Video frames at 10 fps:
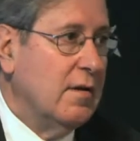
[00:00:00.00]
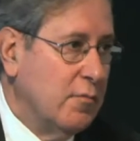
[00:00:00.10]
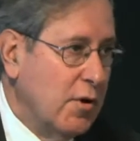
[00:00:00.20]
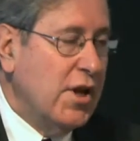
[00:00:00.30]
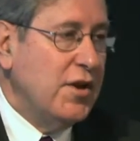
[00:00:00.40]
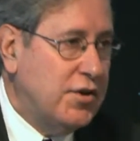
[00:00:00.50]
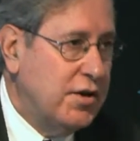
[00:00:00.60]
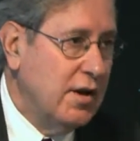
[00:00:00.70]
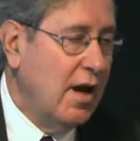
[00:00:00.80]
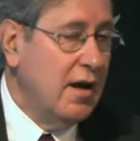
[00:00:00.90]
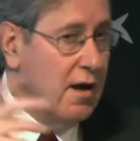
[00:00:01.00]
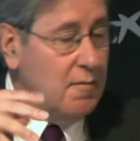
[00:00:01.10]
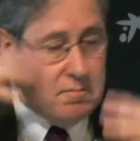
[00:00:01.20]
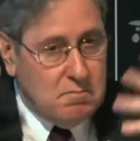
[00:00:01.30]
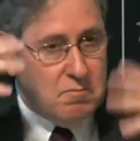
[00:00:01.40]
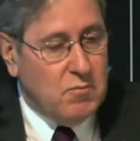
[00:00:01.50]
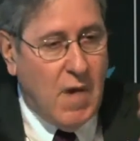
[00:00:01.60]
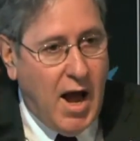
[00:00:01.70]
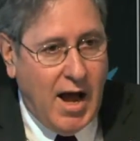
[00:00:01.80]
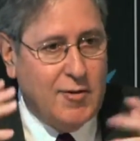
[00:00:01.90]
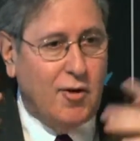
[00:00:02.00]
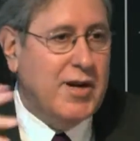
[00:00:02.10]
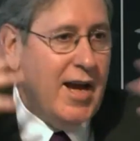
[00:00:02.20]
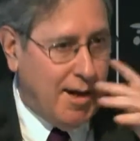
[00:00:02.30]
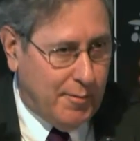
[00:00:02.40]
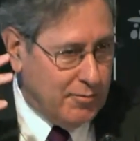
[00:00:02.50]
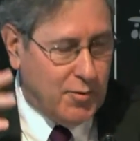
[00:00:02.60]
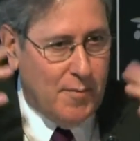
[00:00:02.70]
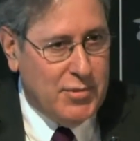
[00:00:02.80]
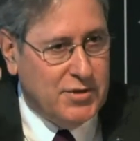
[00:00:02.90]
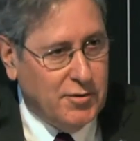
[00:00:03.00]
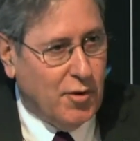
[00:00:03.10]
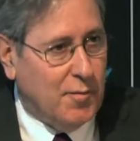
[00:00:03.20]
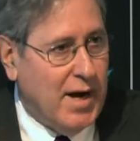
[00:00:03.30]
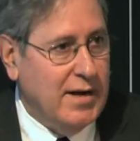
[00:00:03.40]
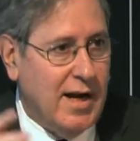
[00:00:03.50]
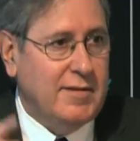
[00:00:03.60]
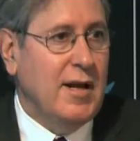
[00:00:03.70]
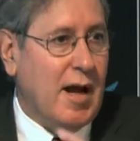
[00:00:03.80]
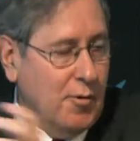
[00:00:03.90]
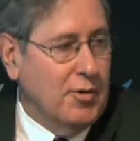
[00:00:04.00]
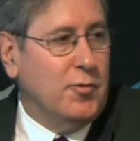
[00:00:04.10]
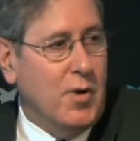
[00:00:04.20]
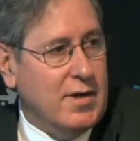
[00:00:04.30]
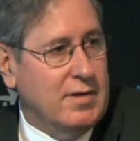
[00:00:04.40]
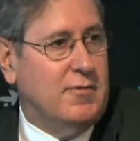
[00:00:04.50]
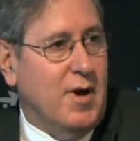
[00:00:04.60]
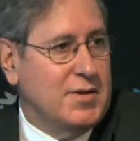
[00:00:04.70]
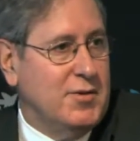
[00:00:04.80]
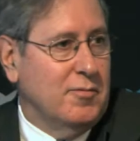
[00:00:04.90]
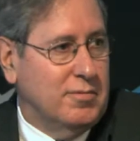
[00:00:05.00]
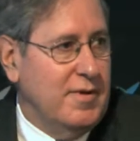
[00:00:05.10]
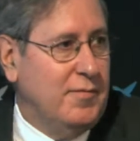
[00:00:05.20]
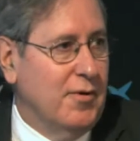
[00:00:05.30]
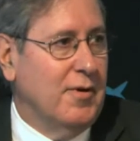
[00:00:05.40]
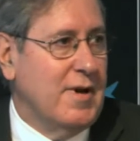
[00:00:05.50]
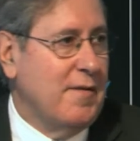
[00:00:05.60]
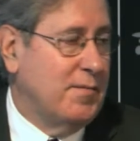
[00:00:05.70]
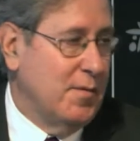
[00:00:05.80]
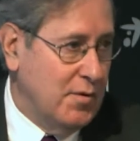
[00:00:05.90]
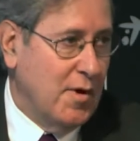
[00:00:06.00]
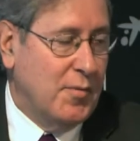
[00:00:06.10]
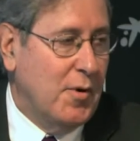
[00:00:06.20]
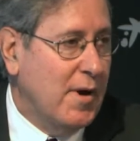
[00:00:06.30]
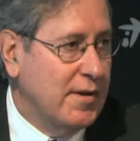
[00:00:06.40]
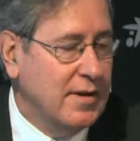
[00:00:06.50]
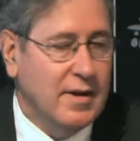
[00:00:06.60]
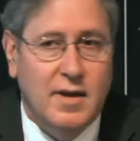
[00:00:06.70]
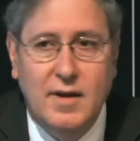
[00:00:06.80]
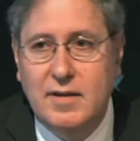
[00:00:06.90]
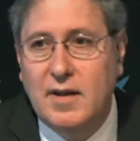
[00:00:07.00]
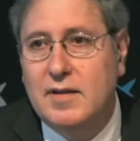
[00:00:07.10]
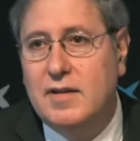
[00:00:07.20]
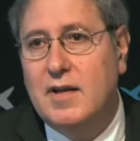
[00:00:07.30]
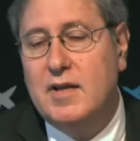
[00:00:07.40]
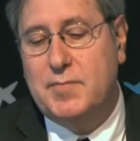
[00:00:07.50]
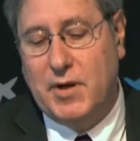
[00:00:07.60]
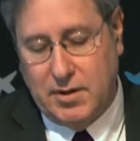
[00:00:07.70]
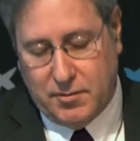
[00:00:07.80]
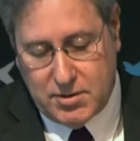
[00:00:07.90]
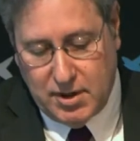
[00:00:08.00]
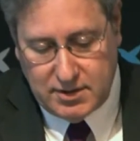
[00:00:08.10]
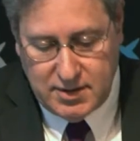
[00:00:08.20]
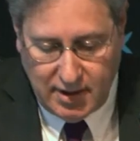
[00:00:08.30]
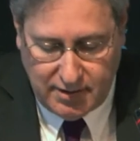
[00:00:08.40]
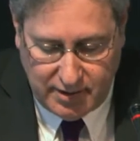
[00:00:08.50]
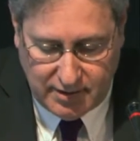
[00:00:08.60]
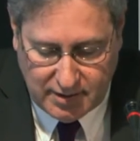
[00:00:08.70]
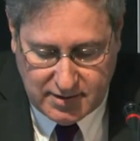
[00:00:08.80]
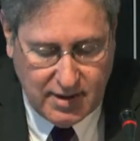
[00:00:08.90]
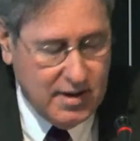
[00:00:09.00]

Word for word: we teach, I don't care about what happens in your mind, and then I want to, uh, to ask you if you have uh, you are providing the, the, expected results. I think that